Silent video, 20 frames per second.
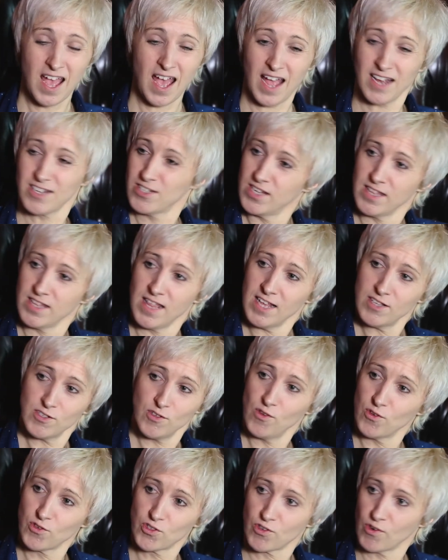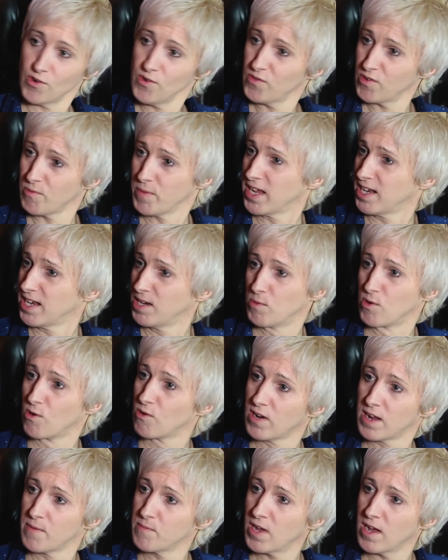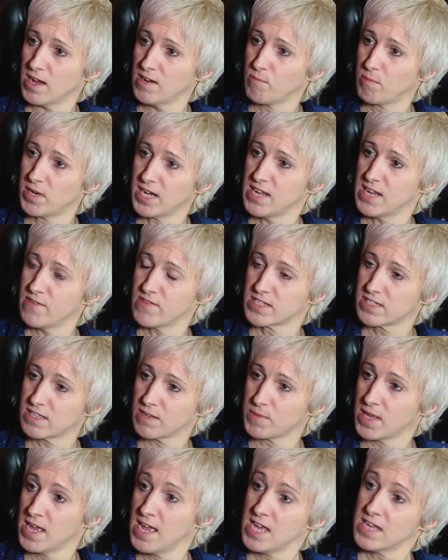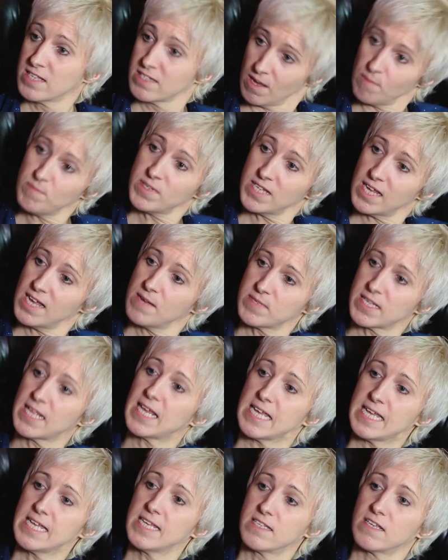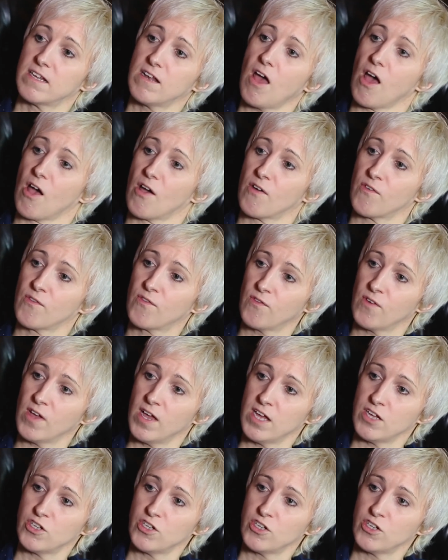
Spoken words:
actually, that's not true for me anymore, and I'm kind of believing something. Sometimes that is enough.